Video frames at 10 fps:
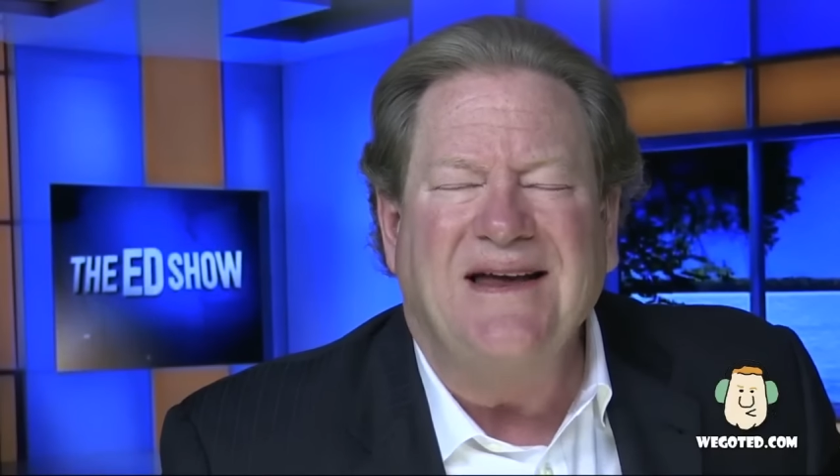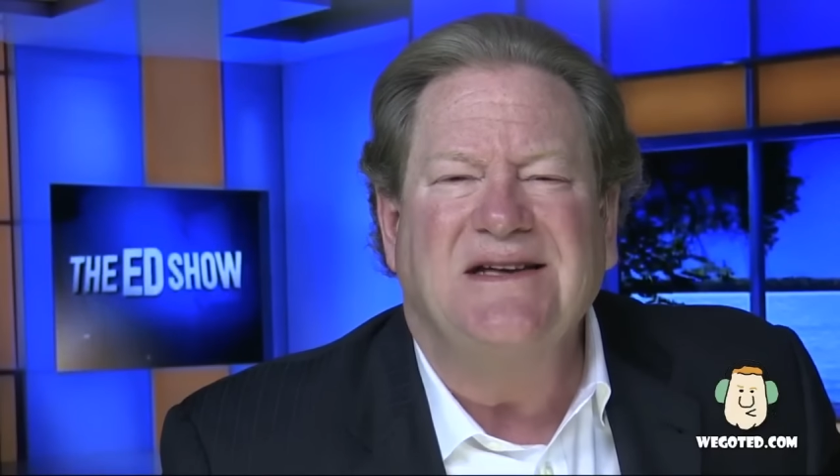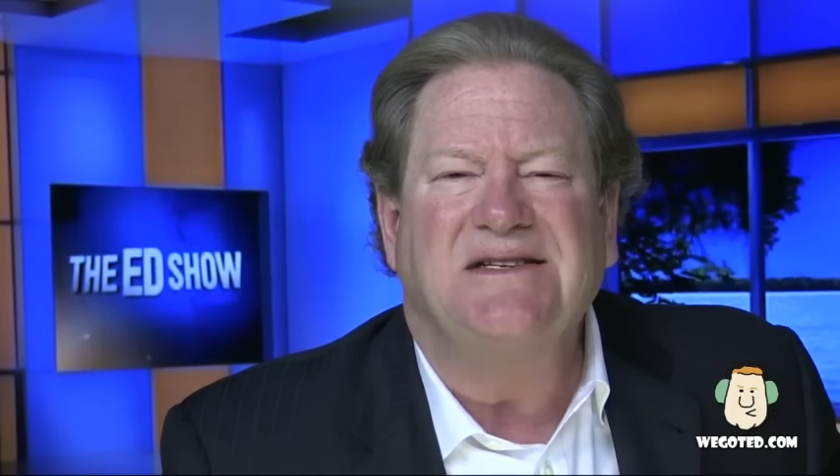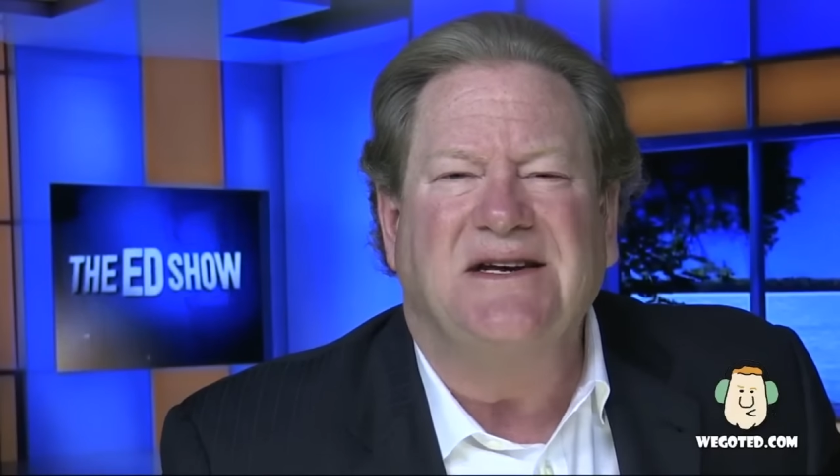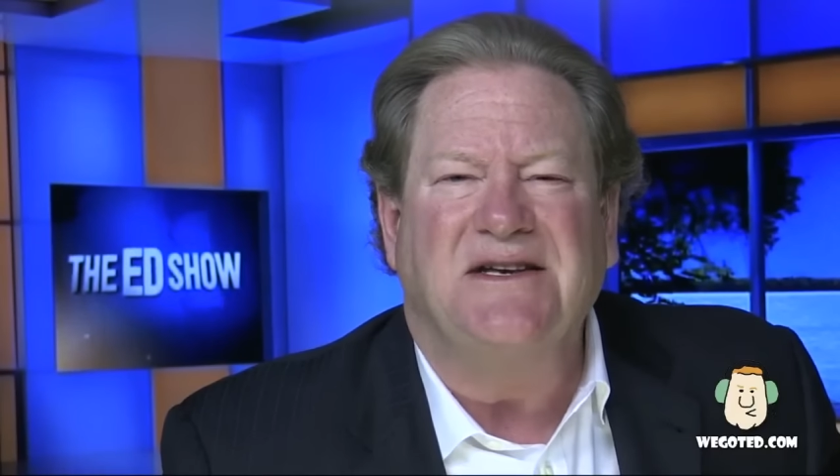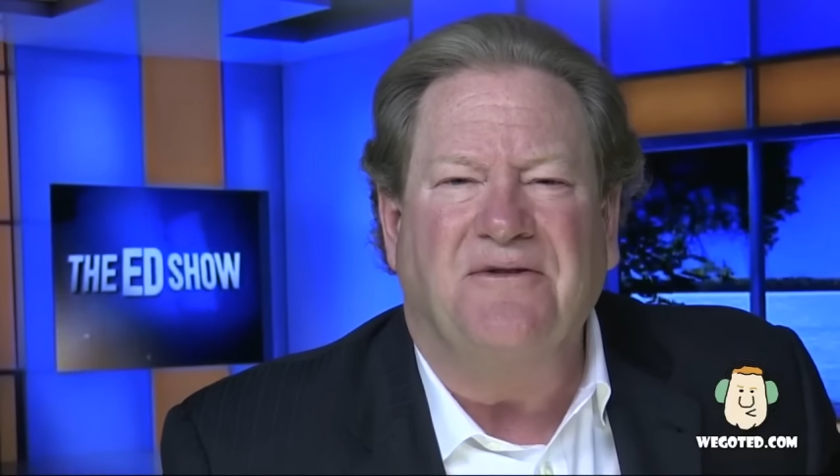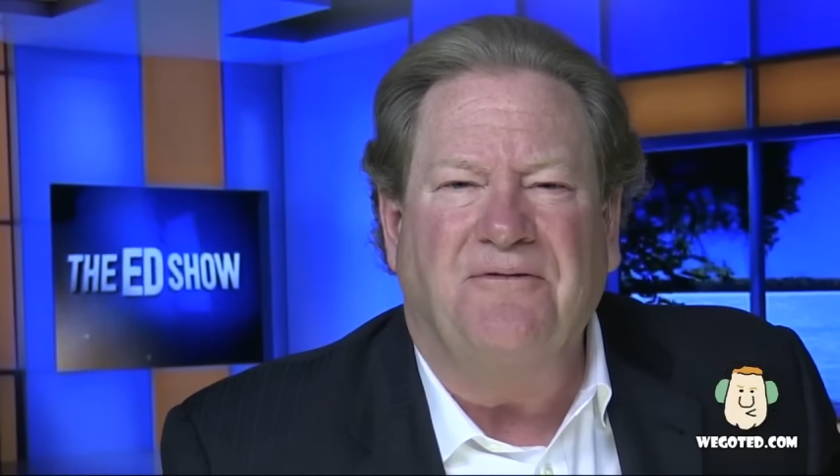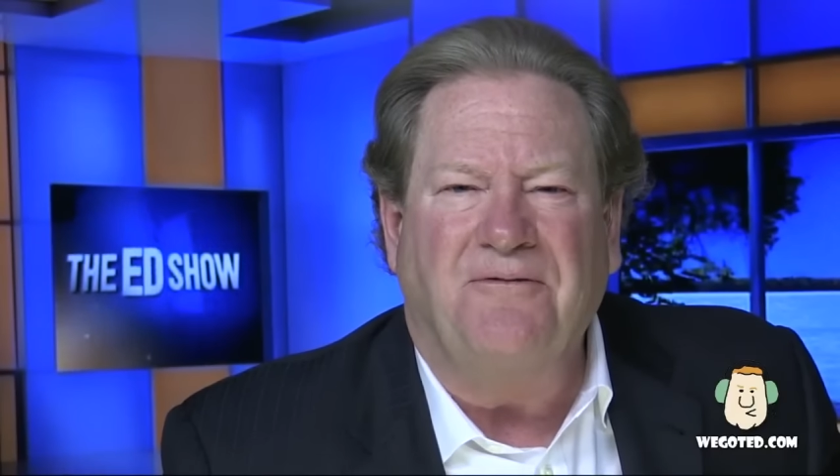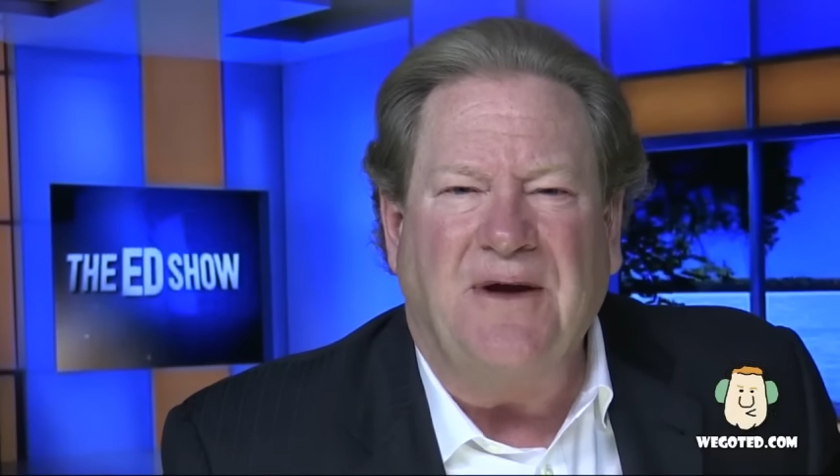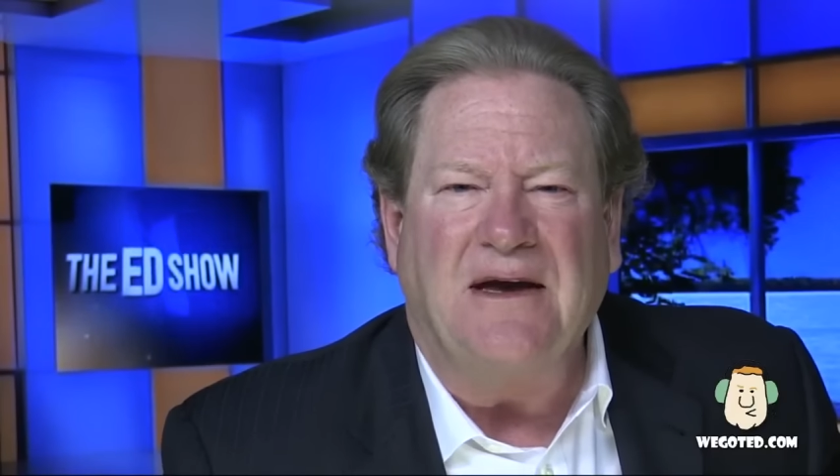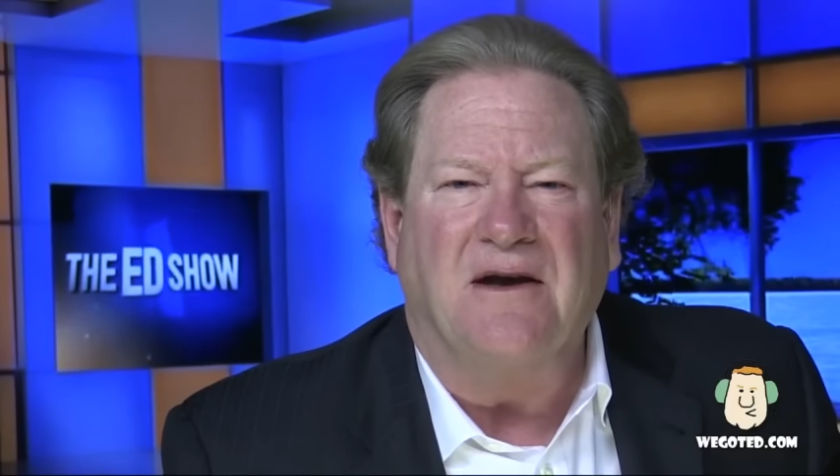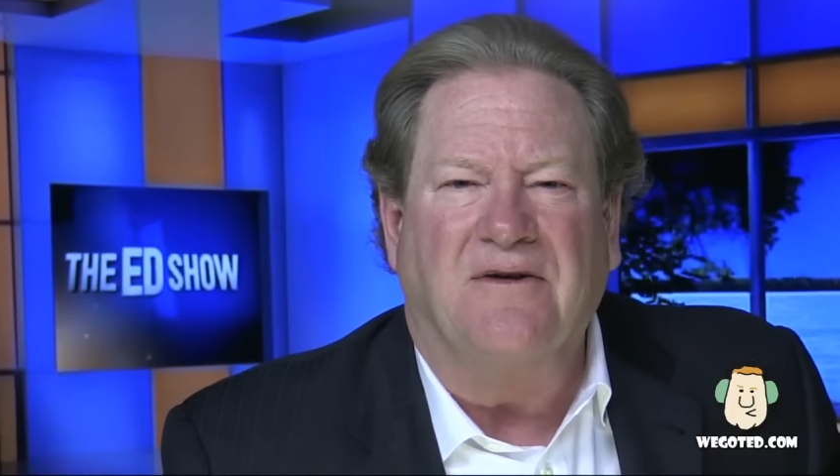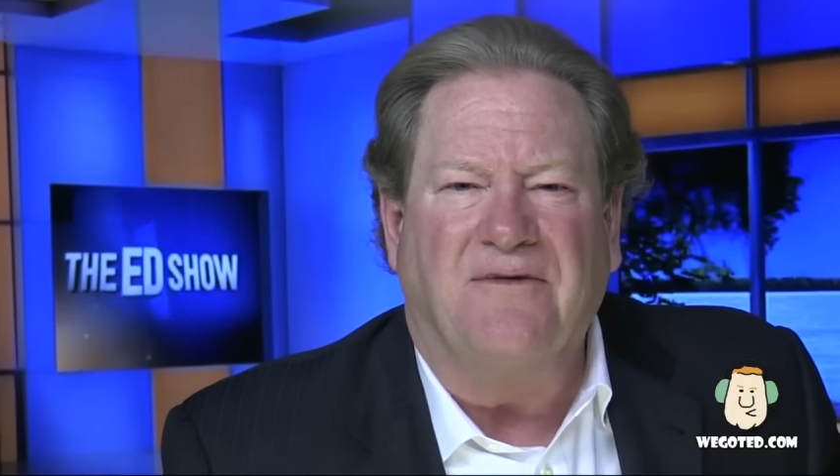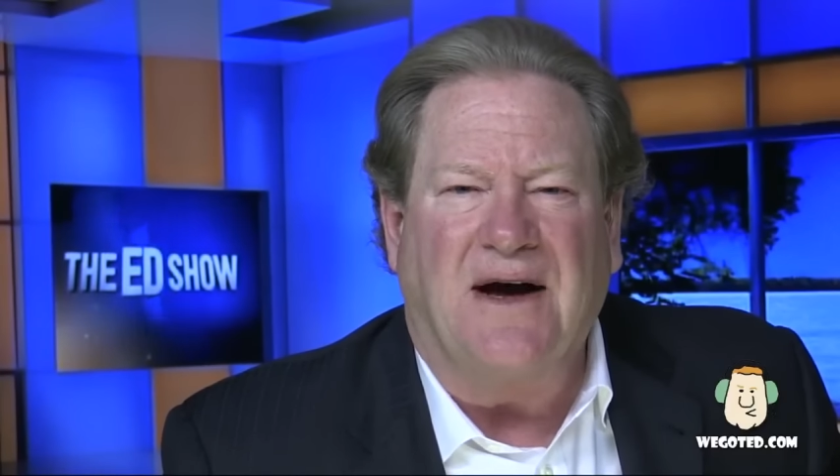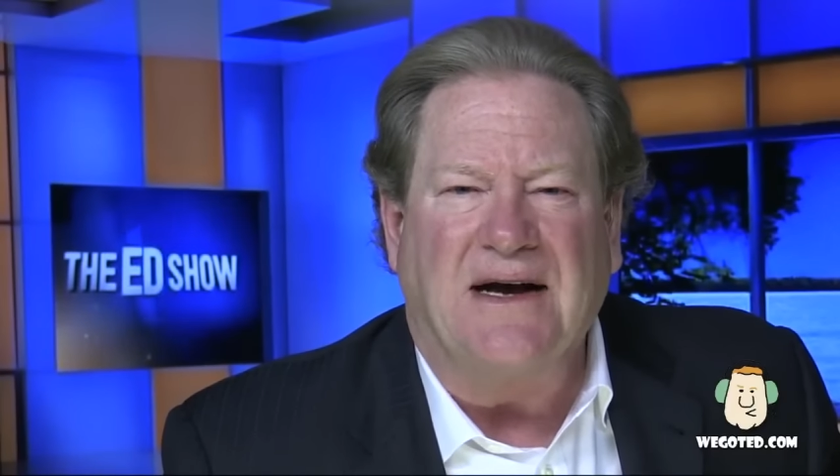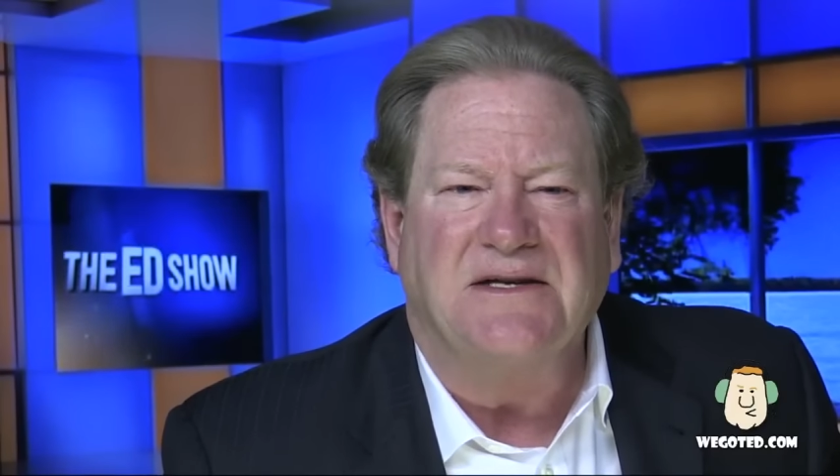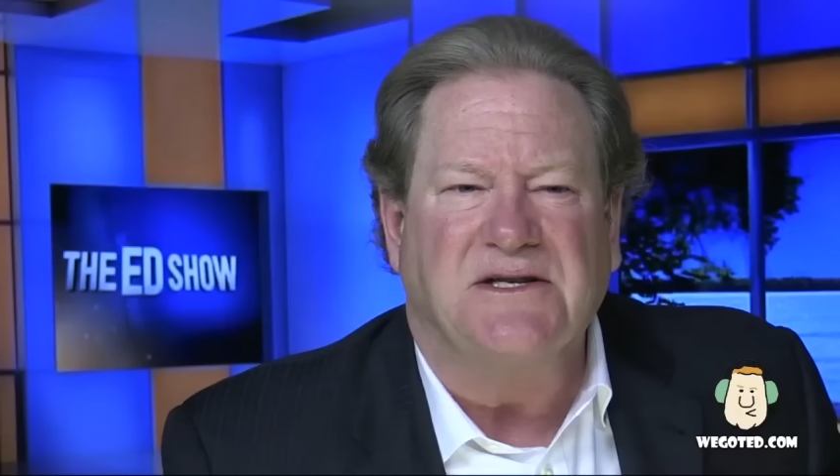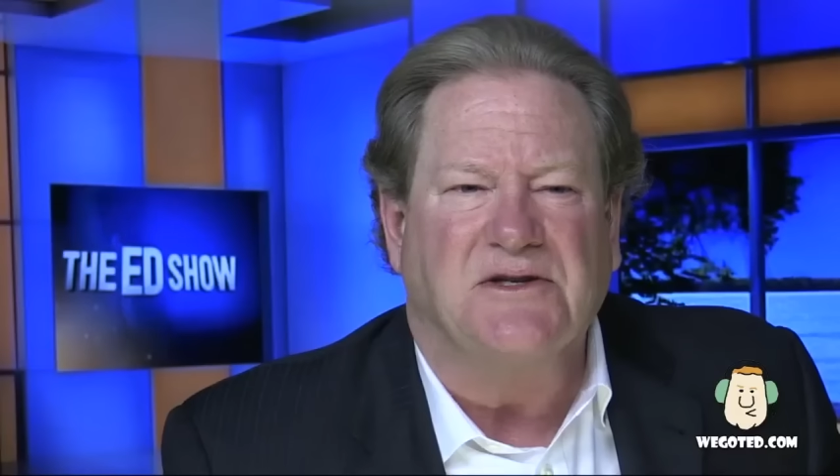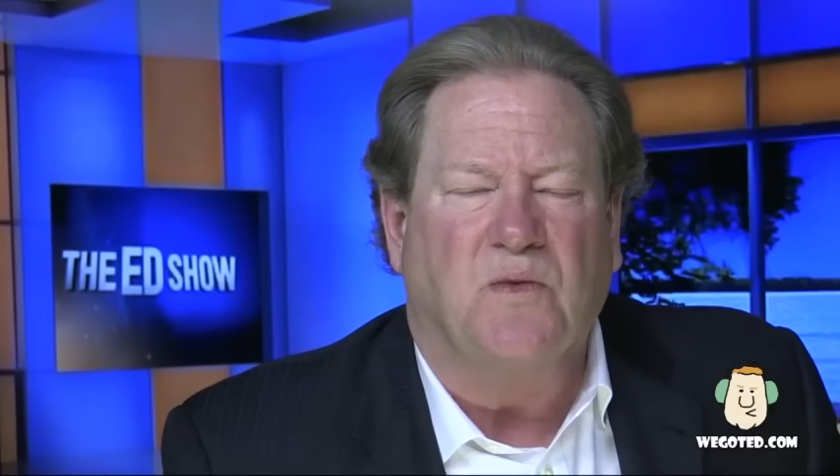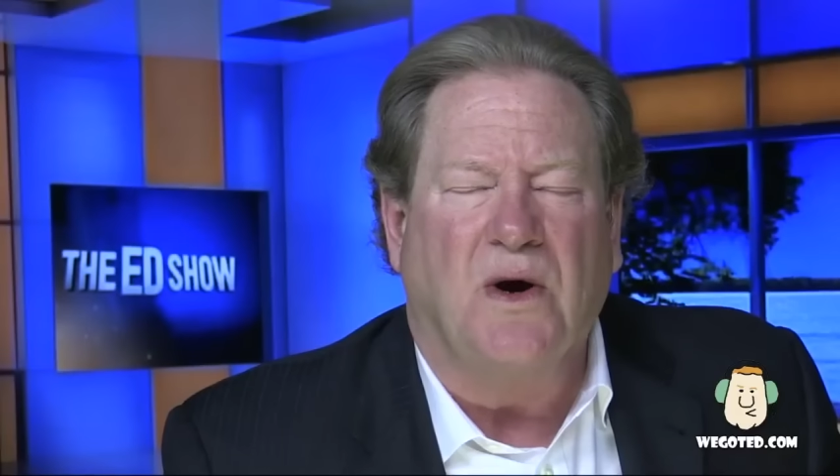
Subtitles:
is a defeat of ISIS?